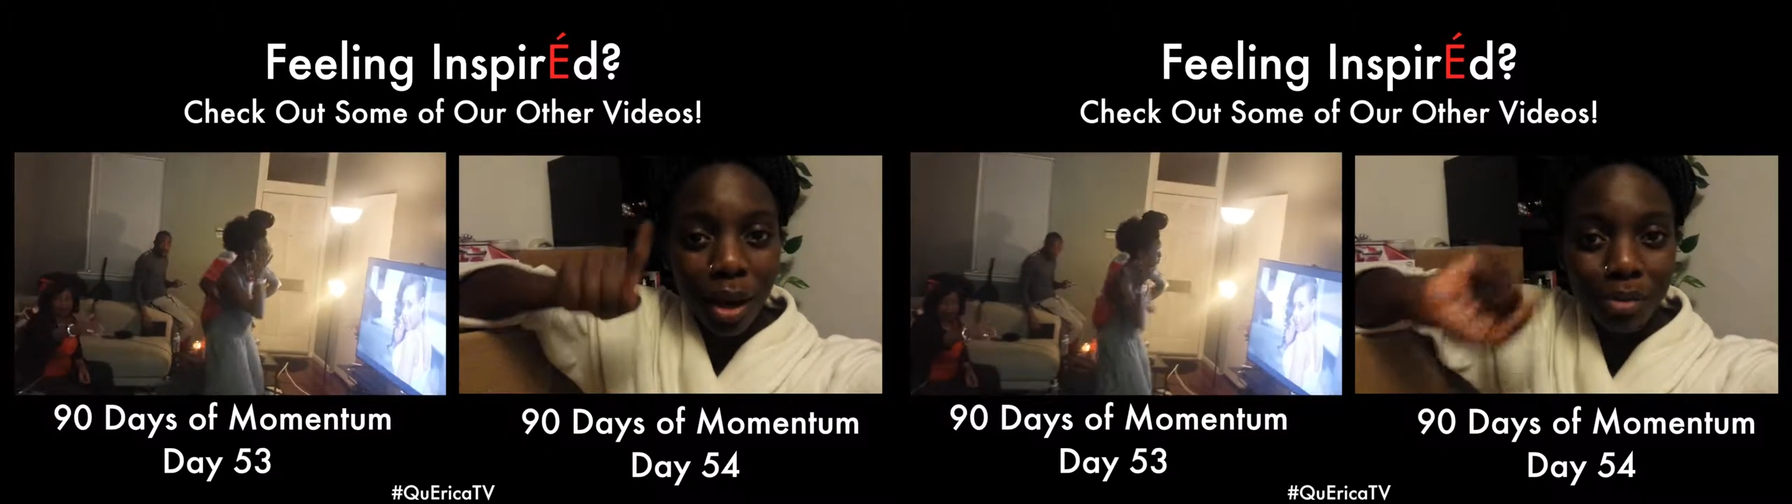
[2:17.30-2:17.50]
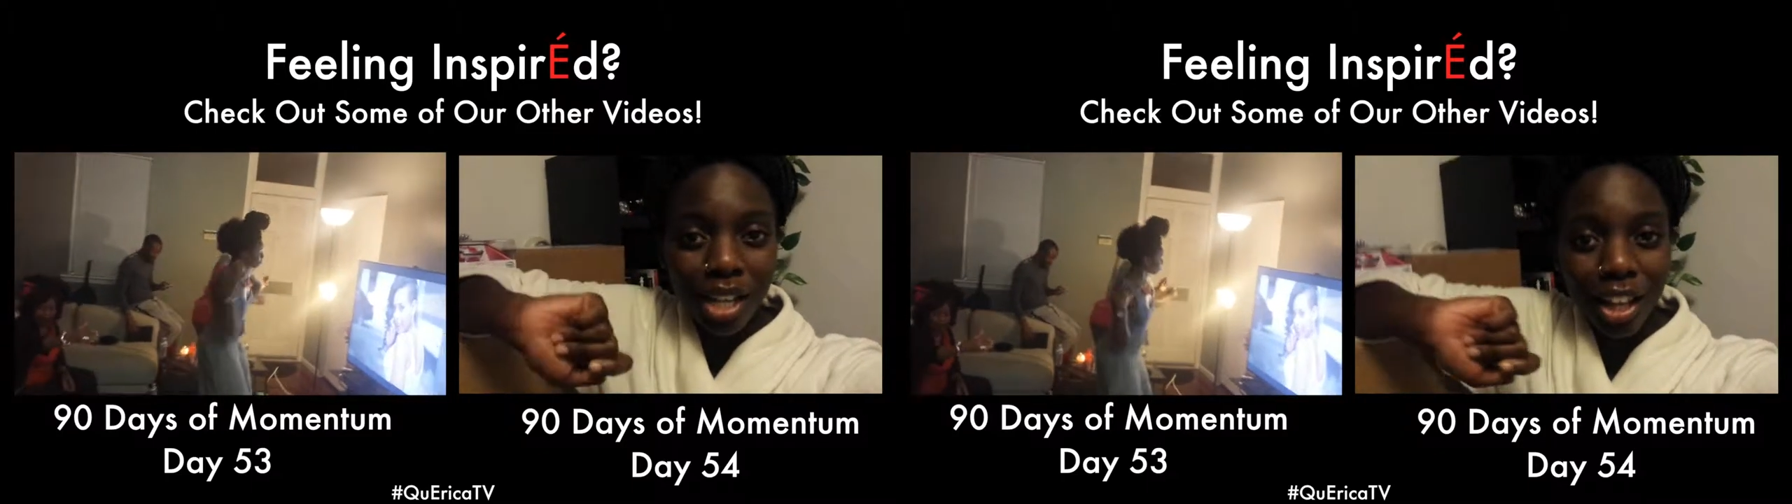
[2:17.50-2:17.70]

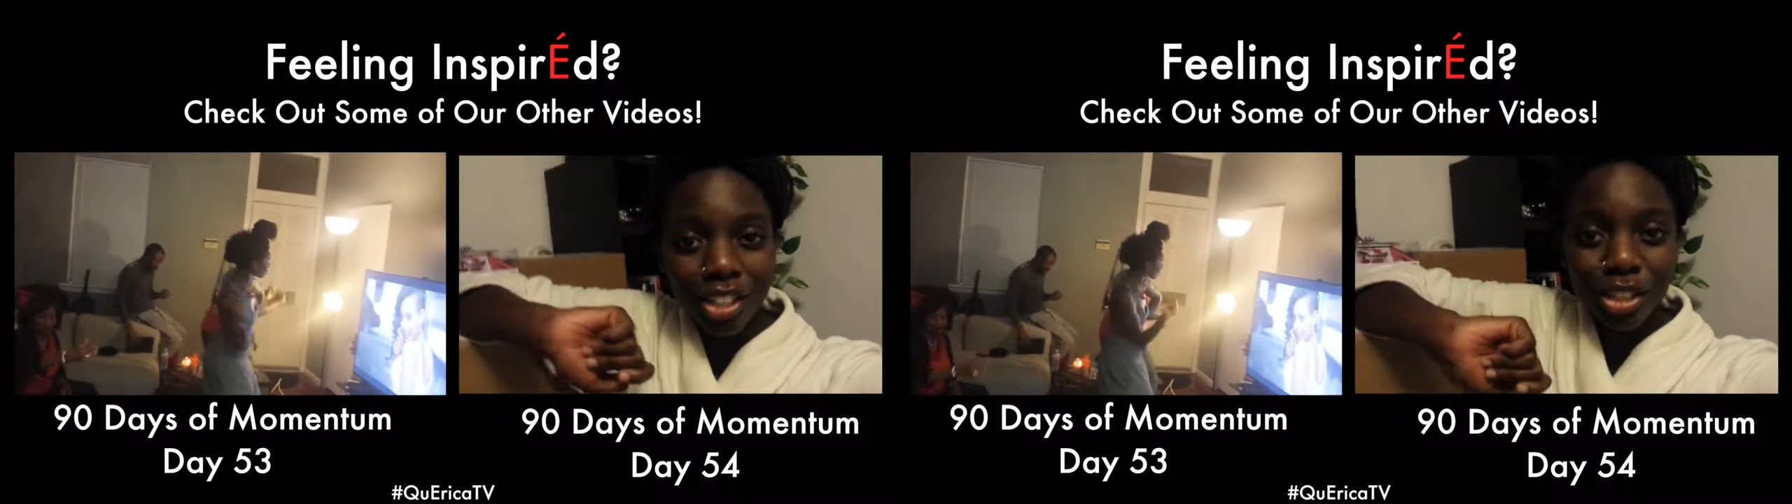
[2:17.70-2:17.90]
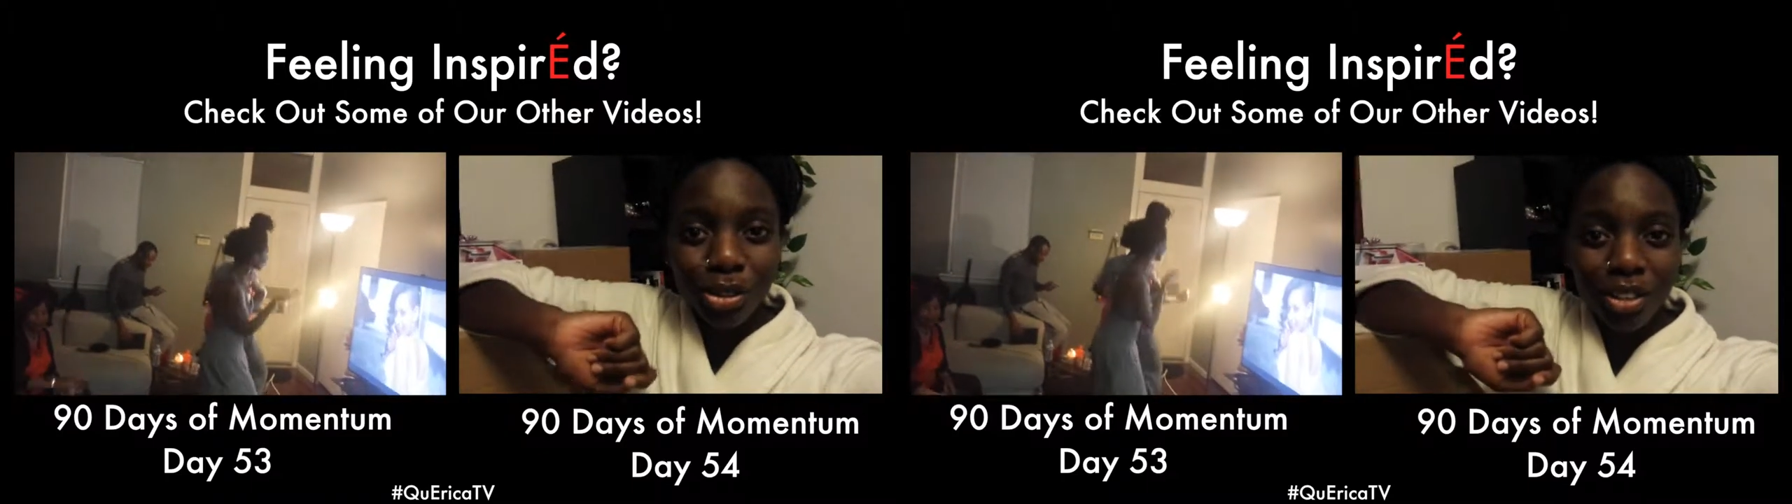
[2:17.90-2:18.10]
I'm
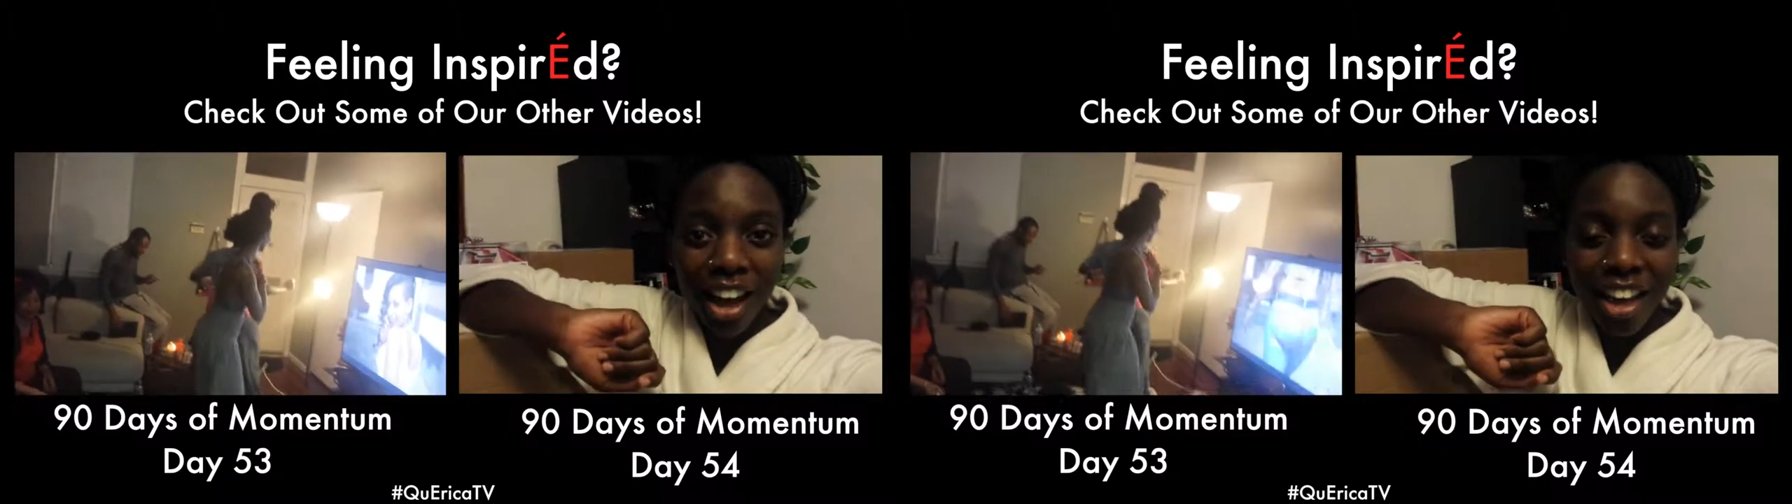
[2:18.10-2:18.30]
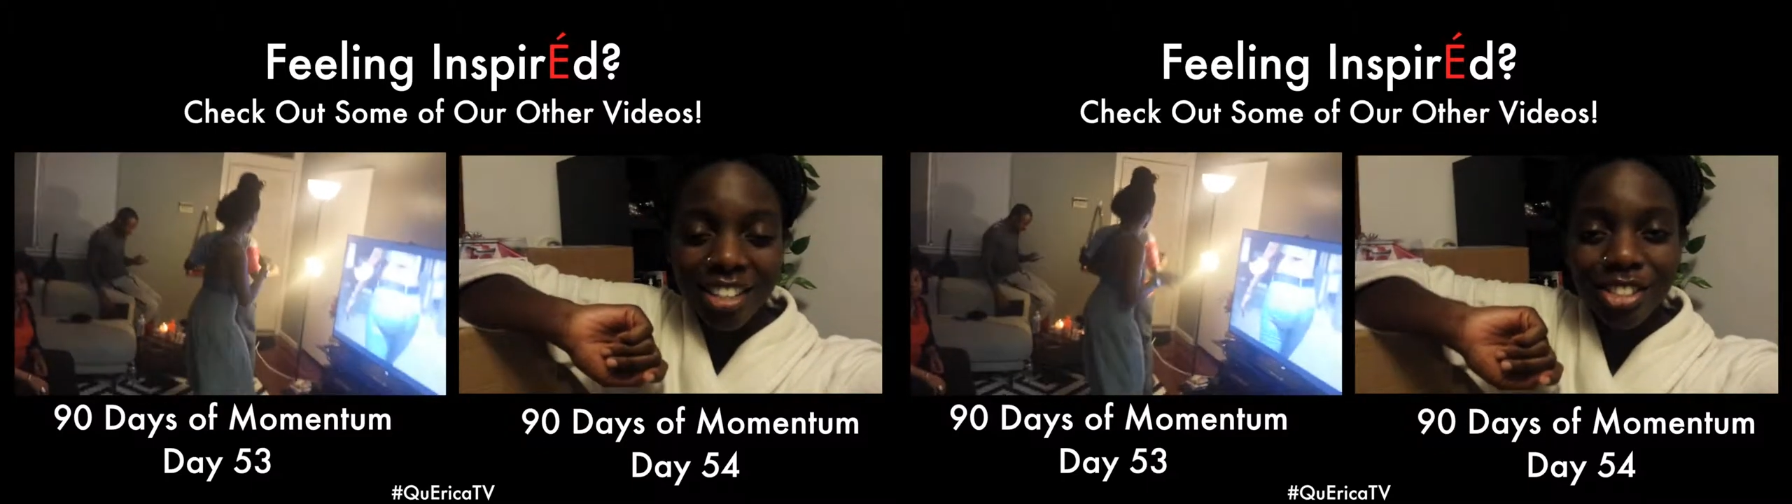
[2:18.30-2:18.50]
challenging you
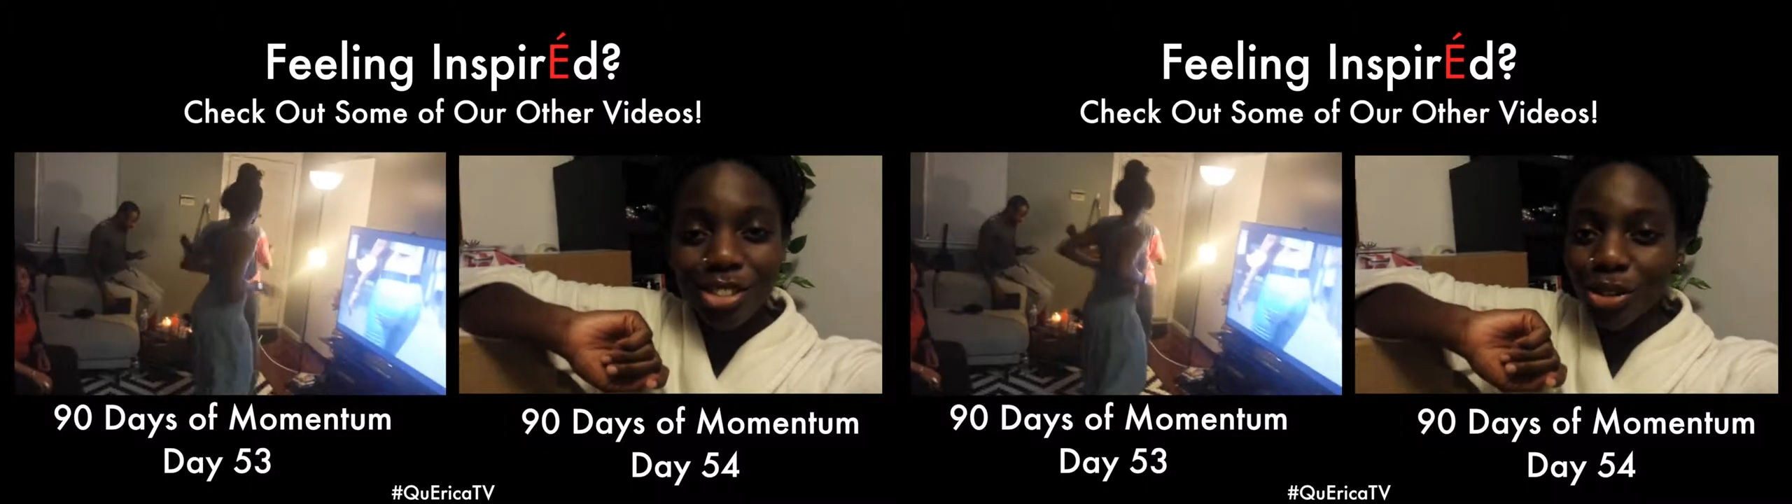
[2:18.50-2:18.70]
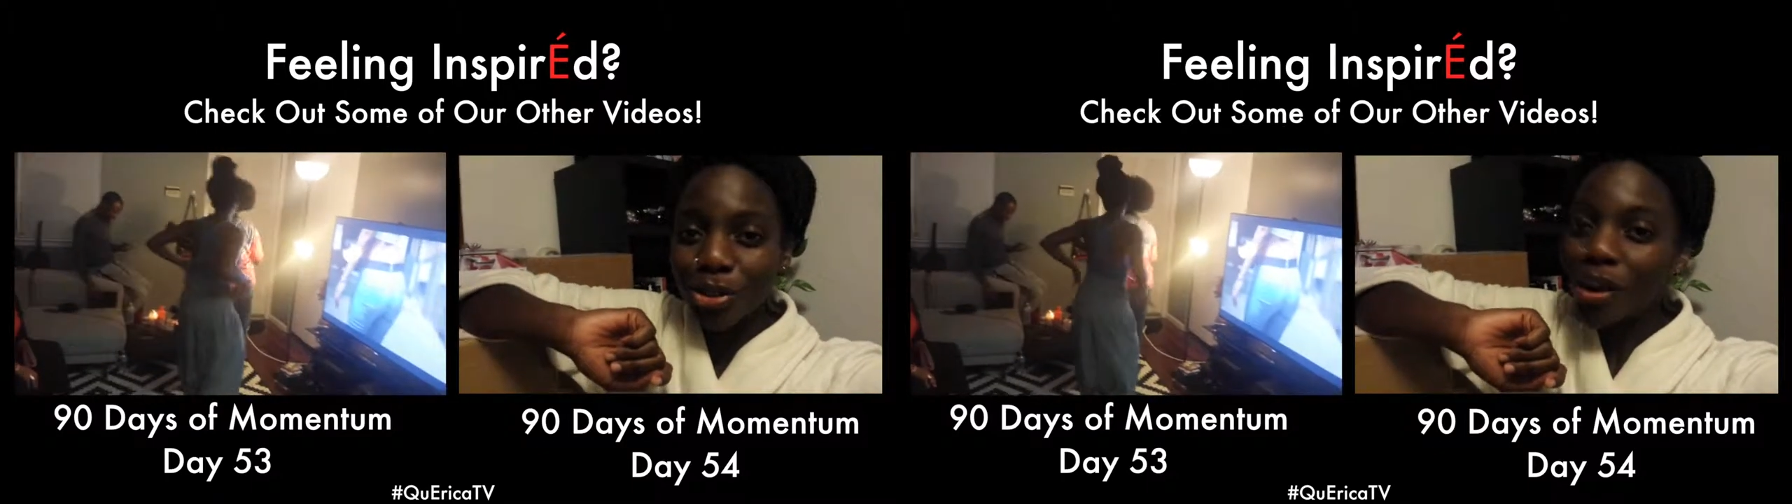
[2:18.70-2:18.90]

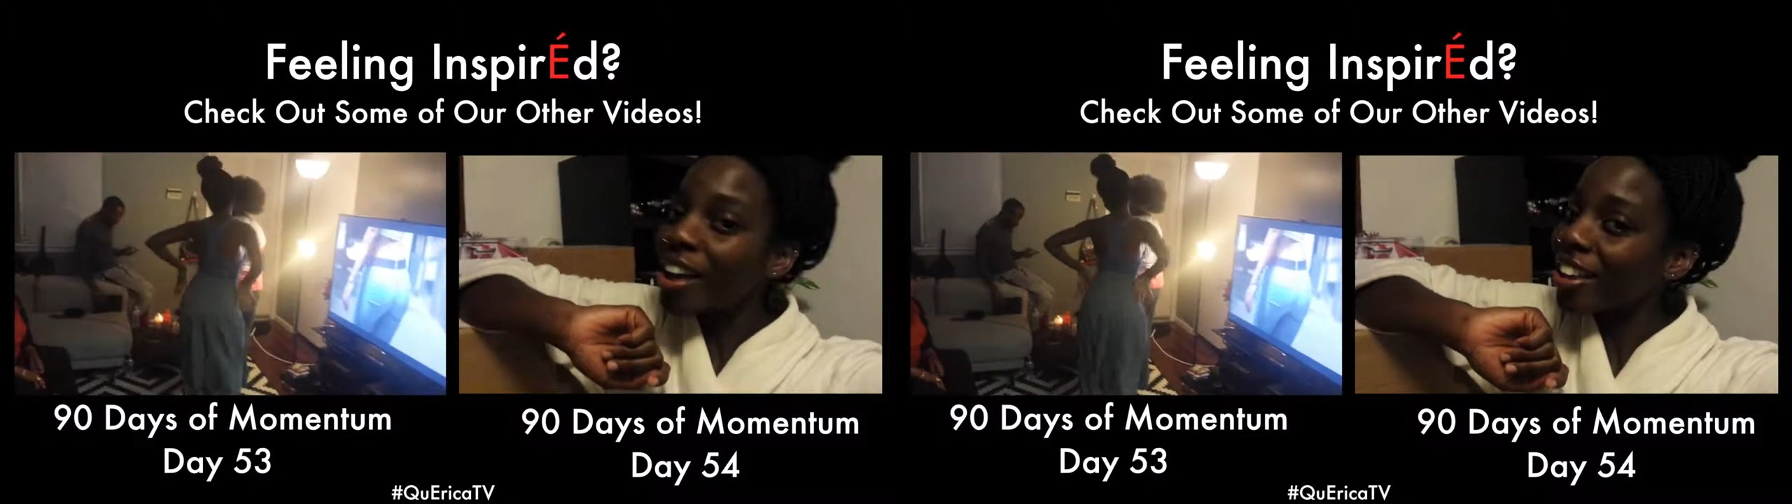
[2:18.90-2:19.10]
guys to